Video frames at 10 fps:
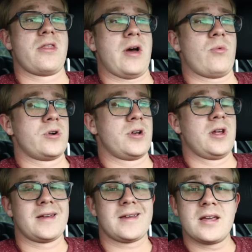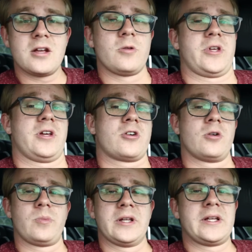that would heal me and
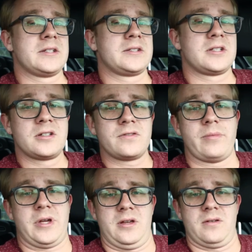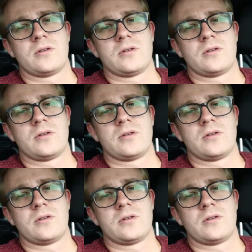completely deliver me.